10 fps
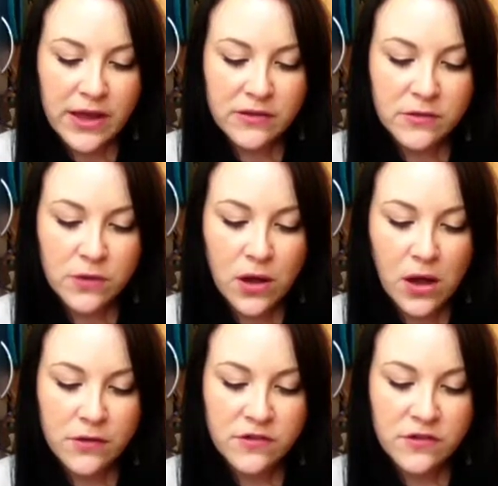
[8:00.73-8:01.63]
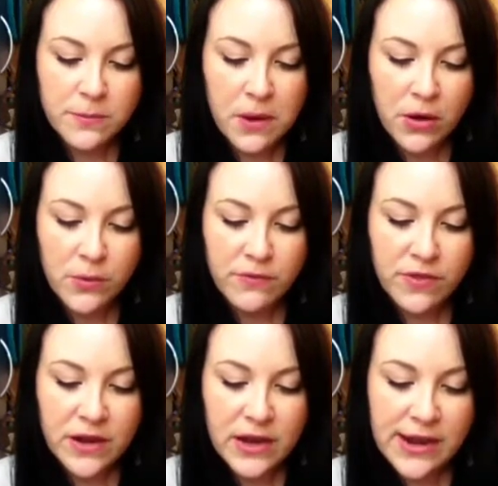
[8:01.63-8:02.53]
It's not hard to spark with
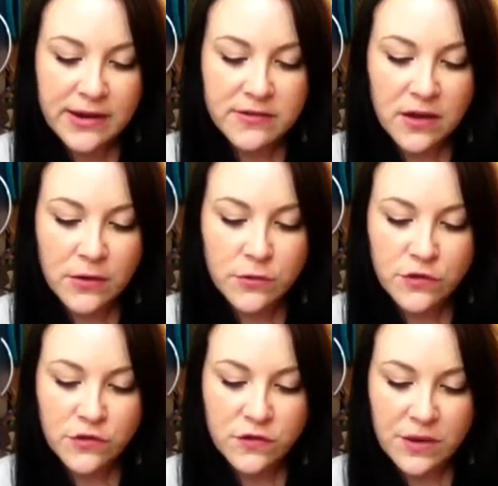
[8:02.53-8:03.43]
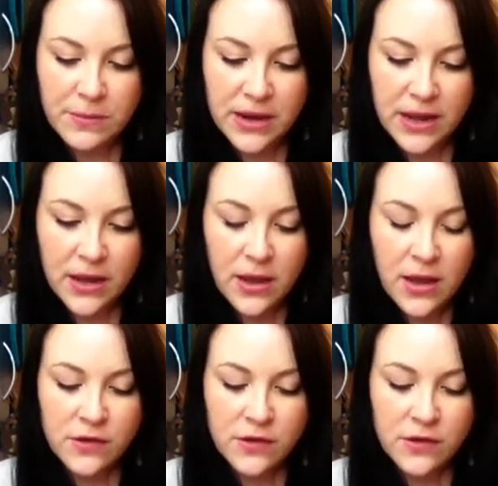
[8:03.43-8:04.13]
the NYX Ultra Shimmering